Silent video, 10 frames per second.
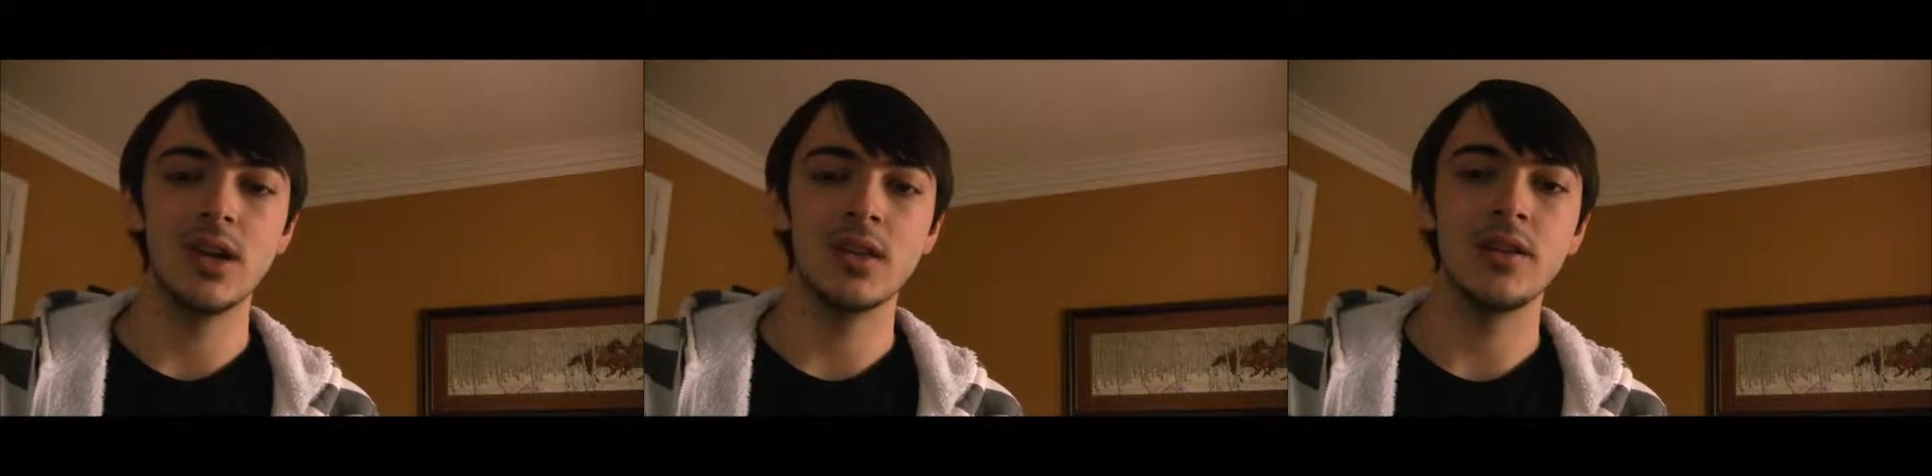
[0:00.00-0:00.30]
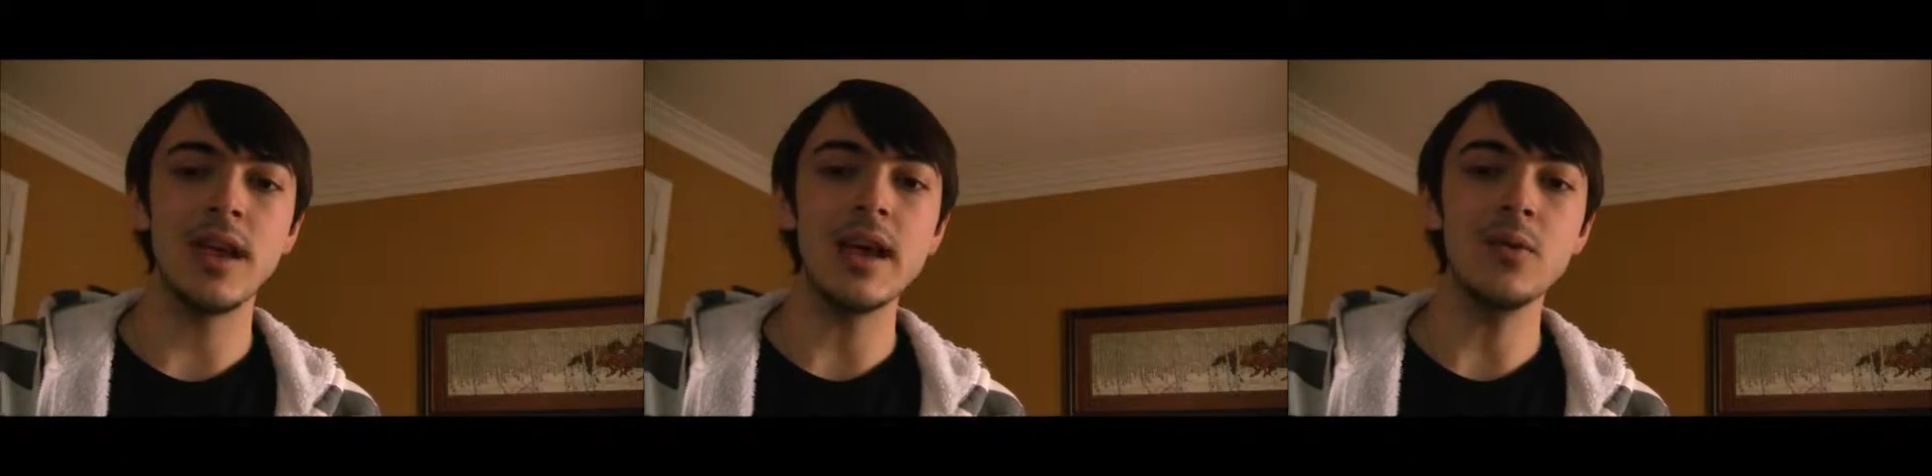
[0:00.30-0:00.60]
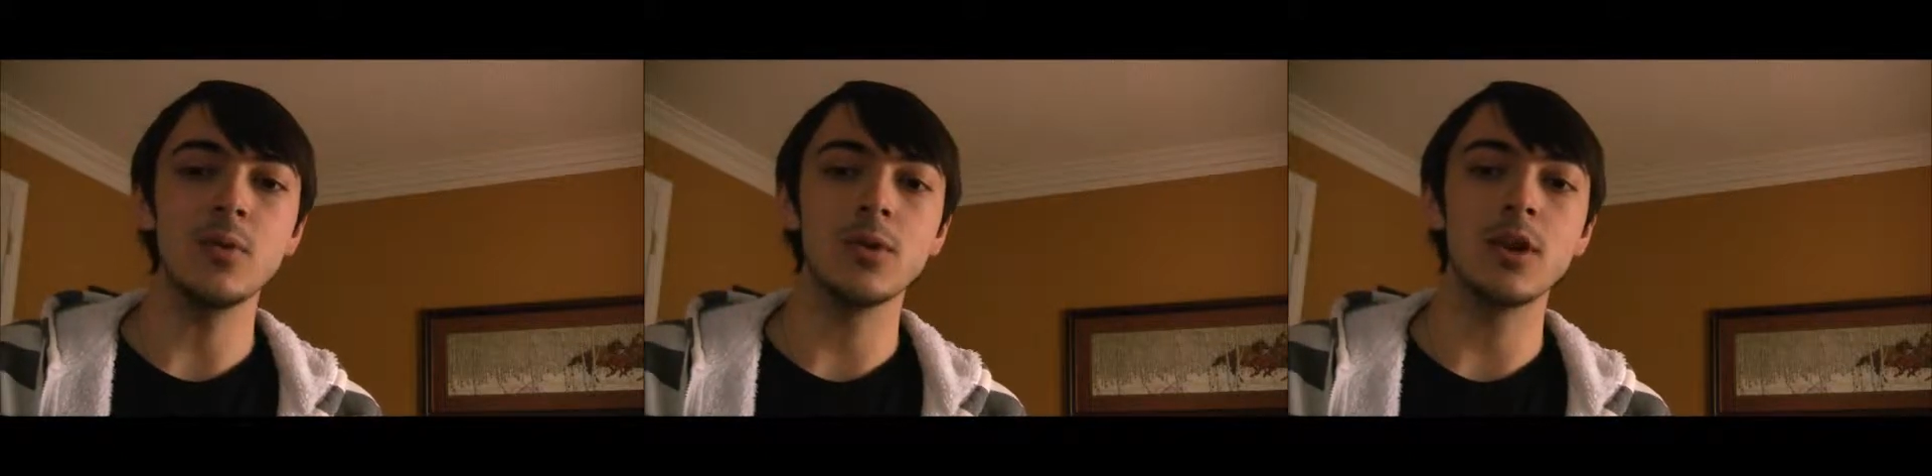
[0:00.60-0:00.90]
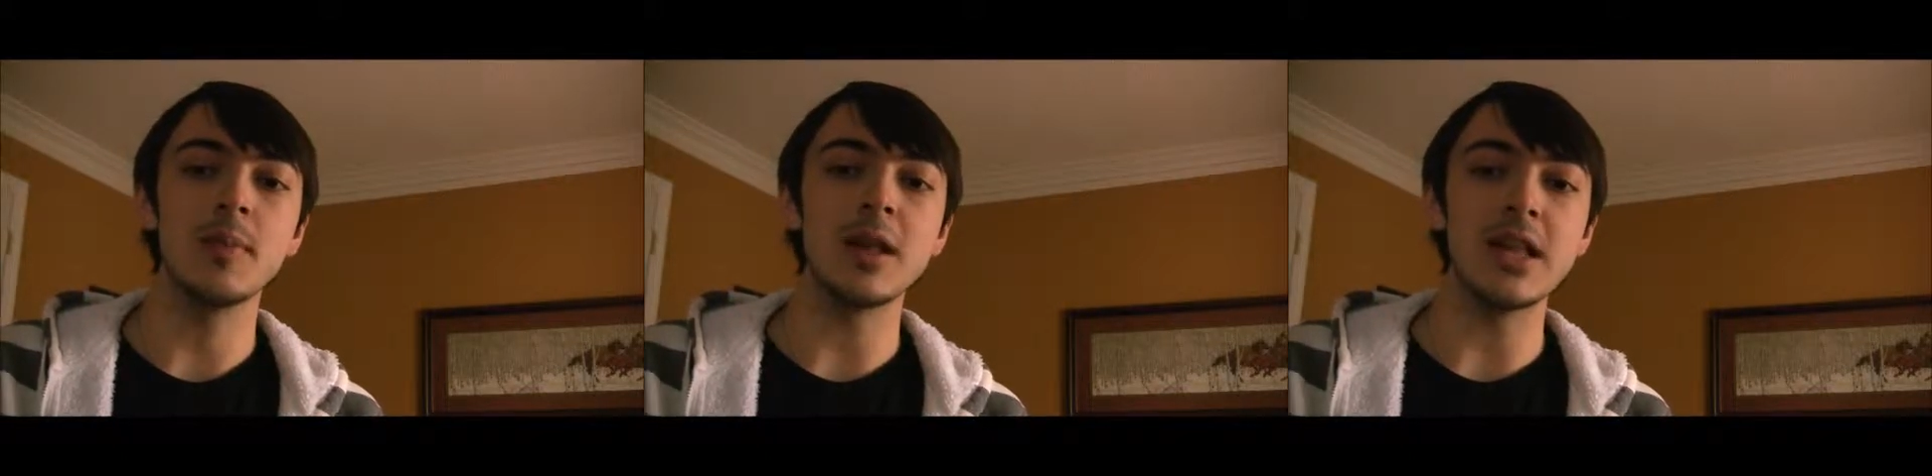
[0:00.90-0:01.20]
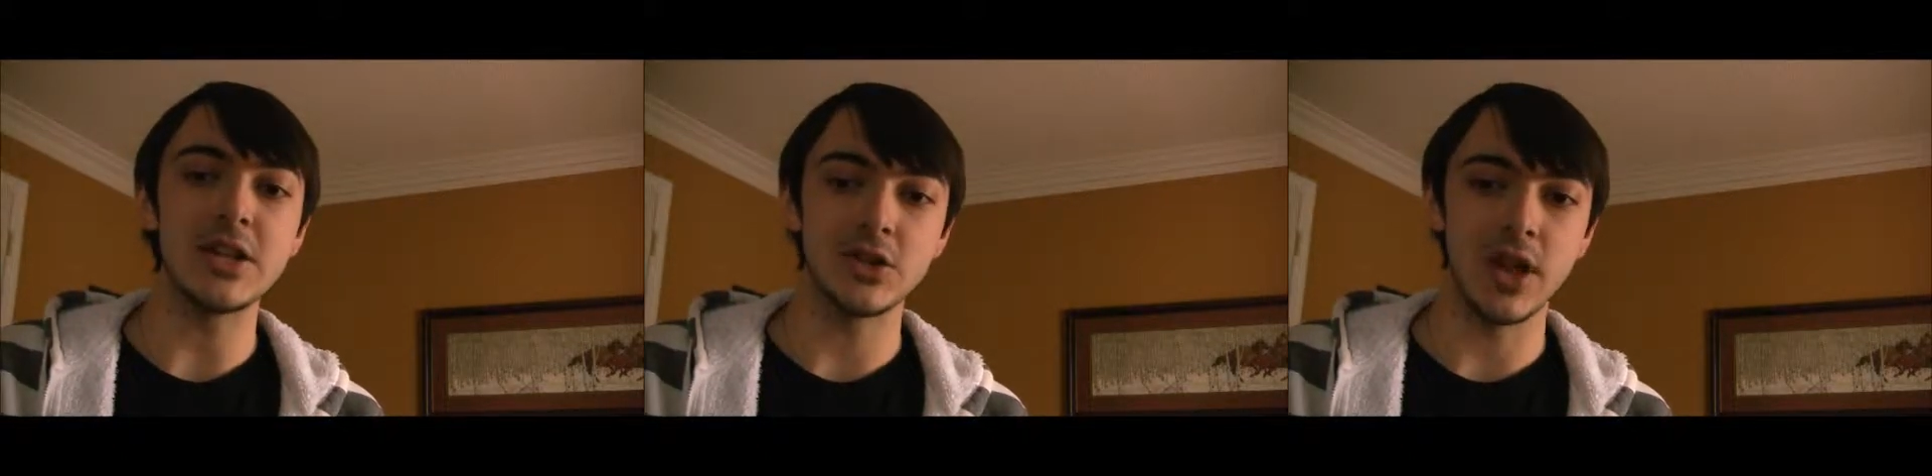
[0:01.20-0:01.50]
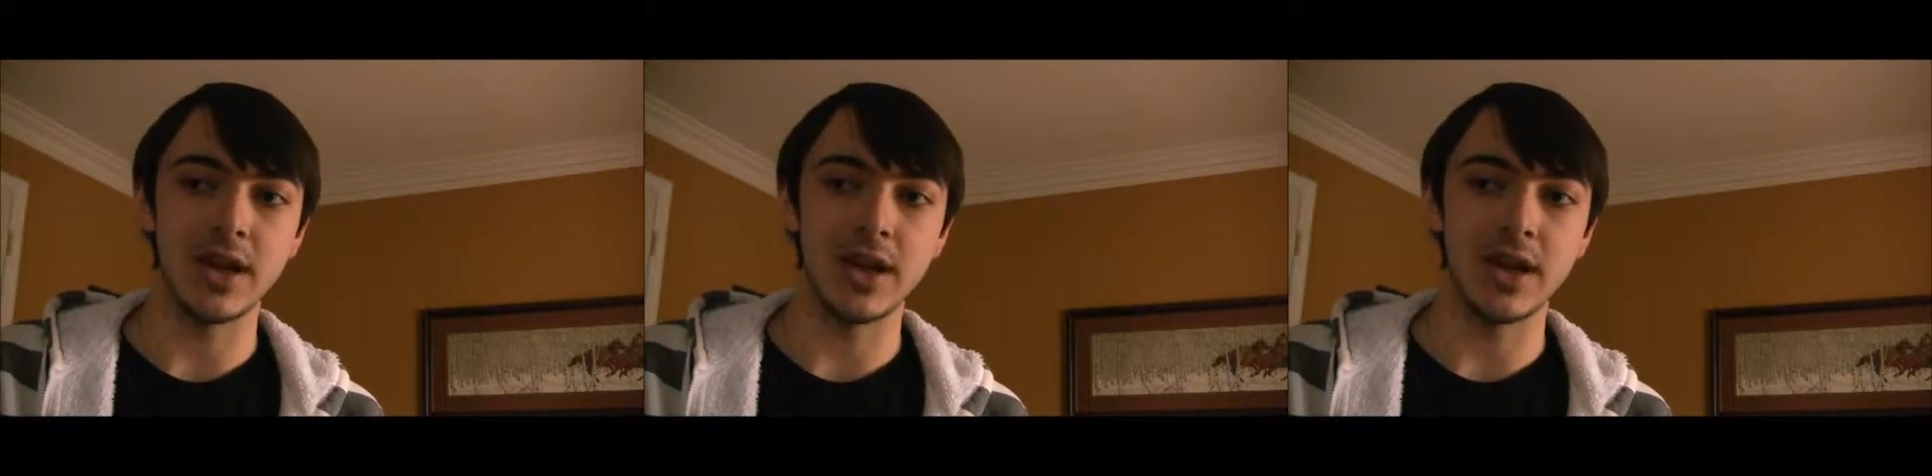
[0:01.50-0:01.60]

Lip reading: Today we'll learn about legend